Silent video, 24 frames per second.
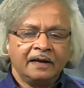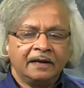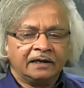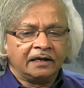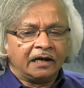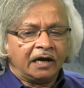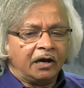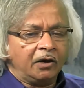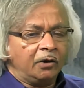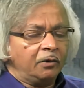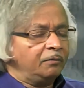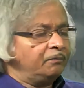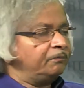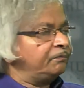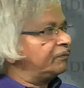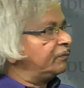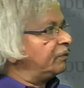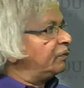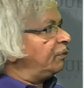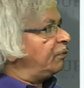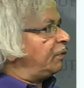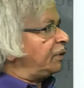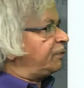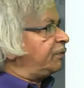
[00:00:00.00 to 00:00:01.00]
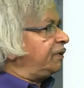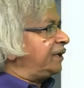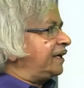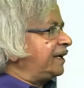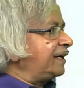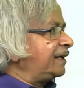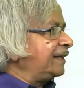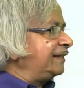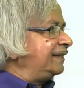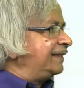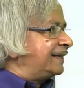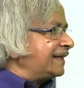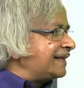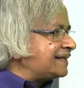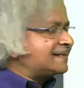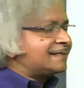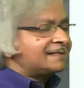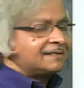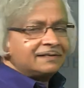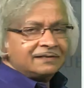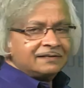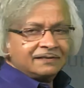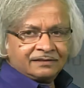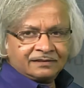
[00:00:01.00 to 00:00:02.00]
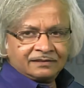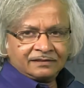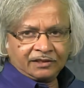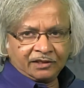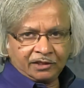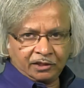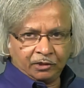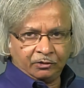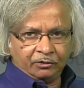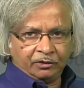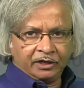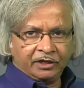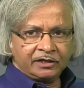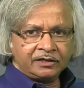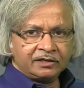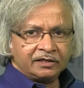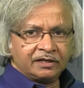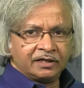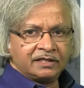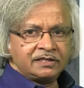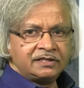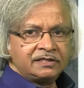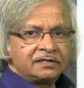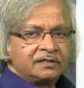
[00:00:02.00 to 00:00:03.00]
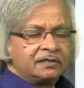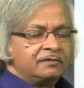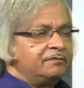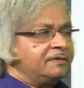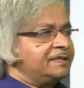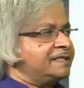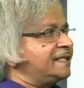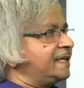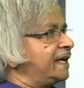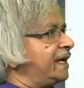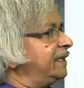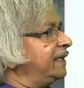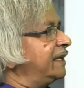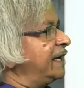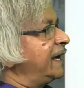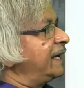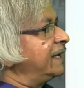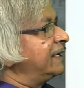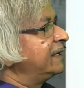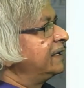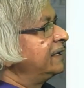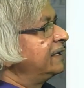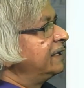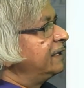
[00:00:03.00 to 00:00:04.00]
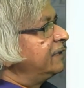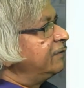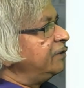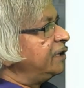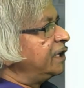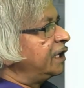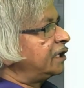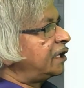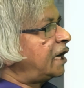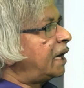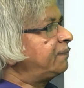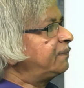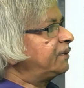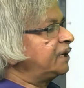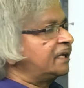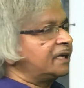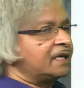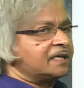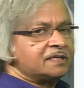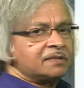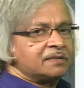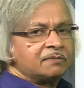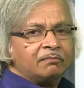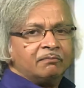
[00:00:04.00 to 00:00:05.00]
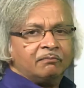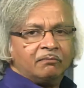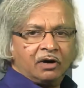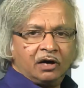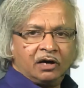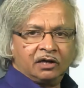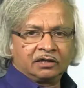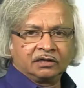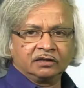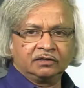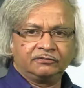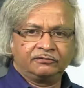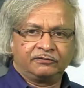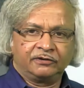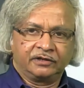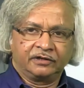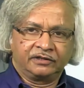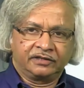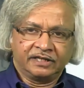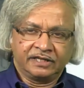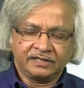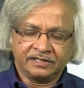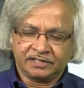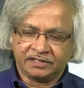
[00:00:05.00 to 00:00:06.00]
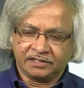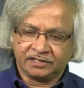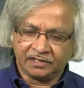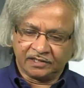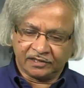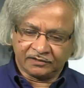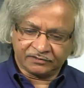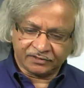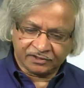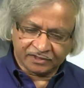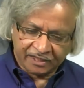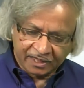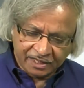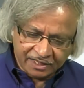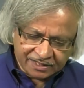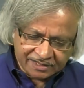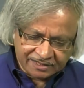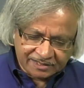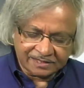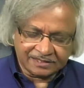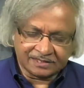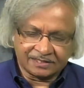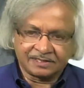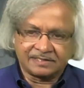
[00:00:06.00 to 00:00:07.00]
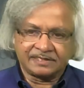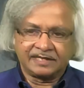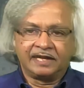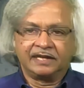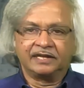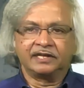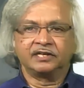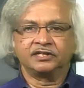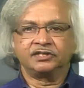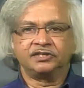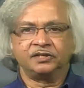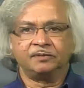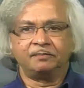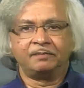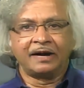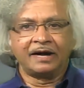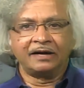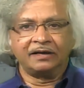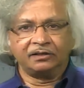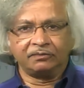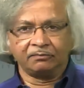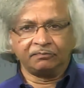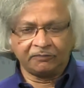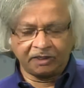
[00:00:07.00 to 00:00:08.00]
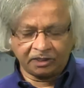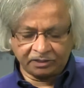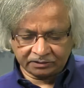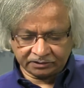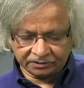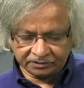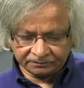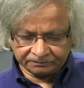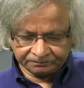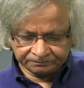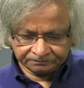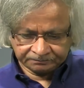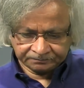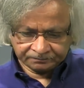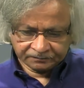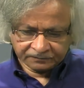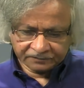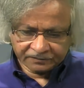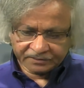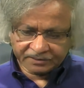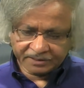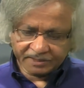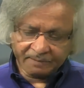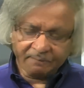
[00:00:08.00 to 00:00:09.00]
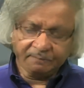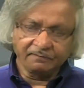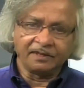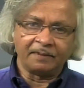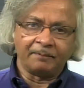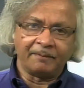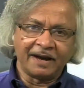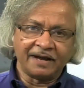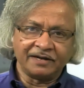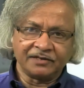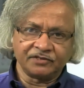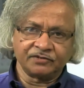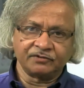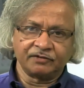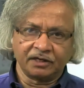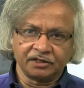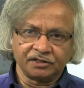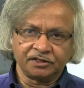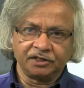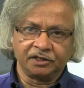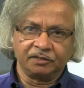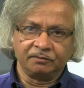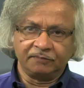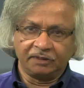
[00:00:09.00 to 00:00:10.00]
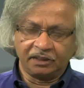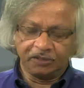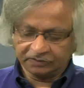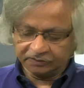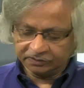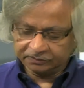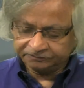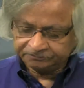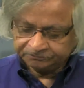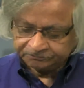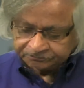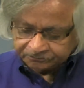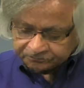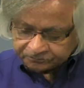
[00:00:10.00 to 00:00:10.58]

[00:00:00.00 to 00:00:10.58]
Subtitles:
Now, what we did in this unit is we said that we adopted a model for density of states. That's this energy band model. See, the band structure model,